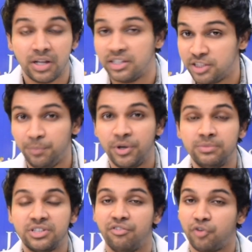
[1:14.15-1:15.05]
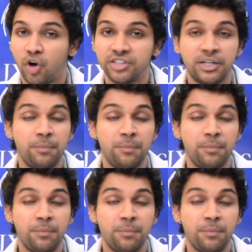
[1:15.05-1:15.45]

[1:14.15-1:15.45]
The symptoms, of course, it